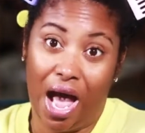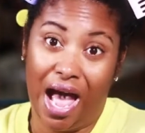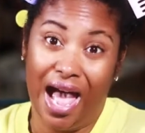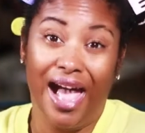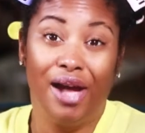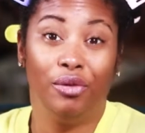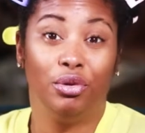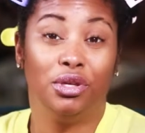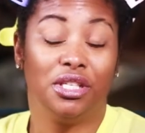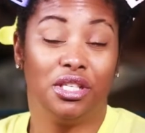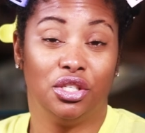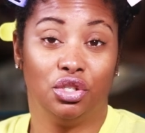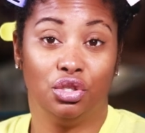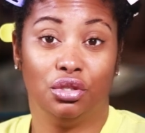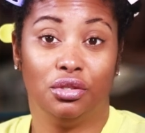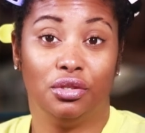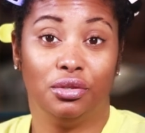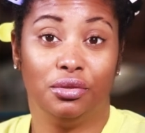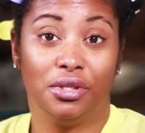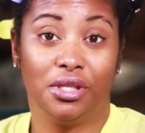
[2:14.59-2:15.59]
I was
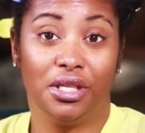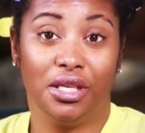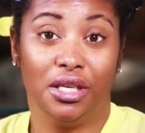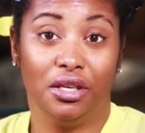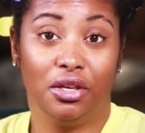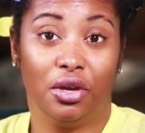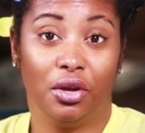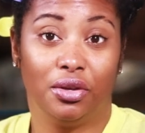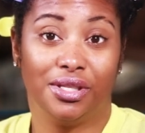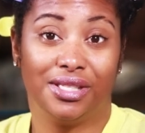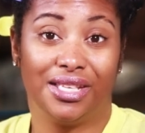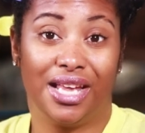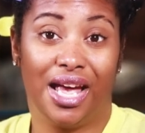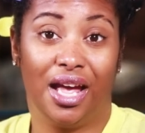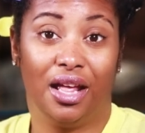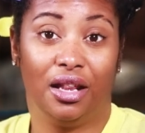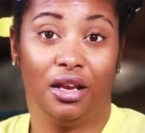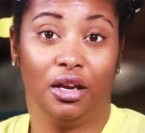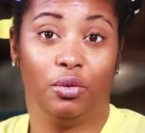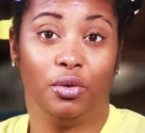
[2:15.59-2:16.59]
introduced to Eco
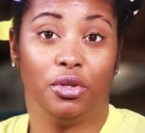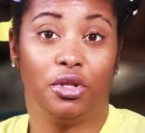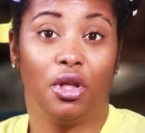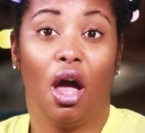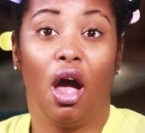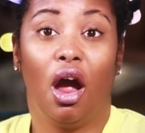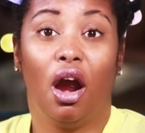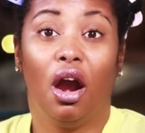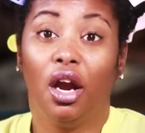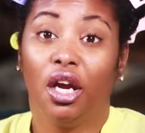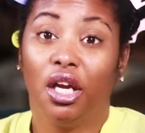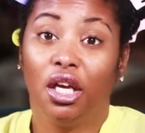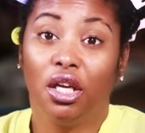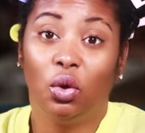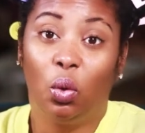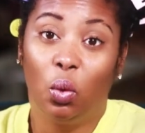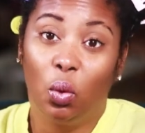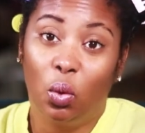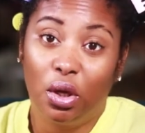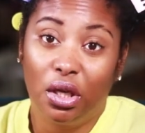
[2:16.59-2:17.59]
Styler with the
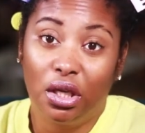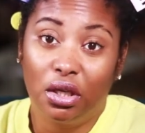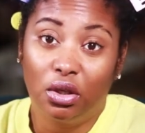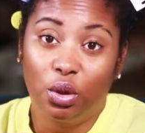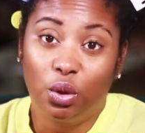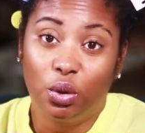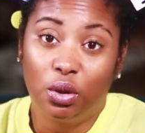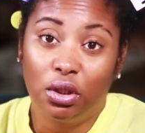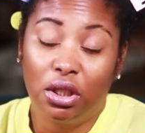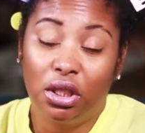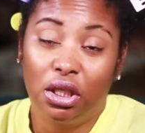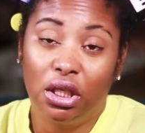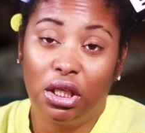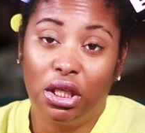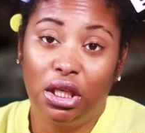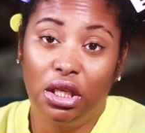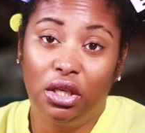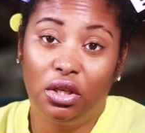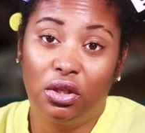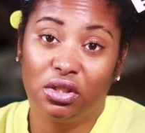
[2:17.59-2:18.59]
argan oil
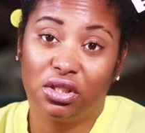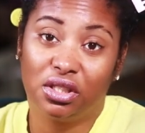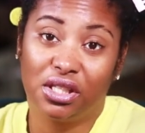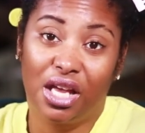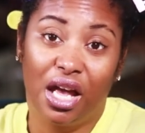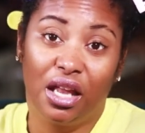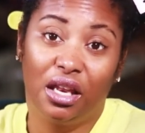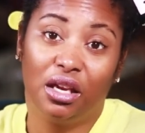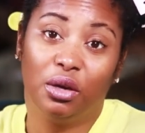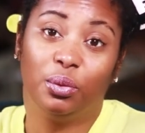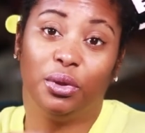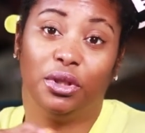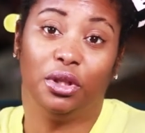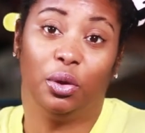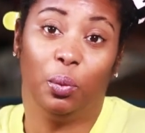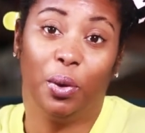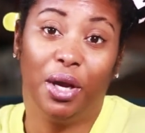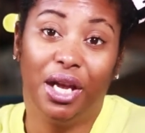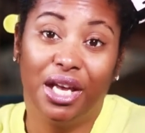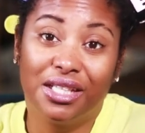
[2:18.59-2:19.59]
Eco Styler with
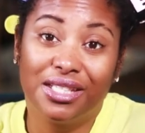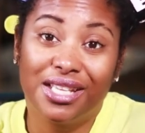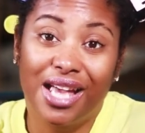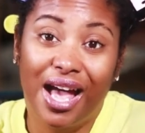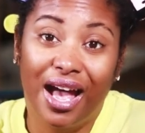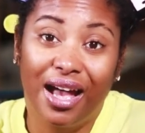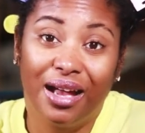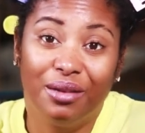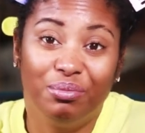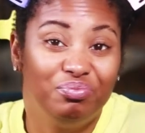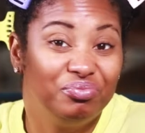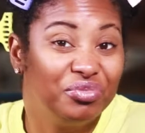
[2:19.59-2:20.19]
the red top.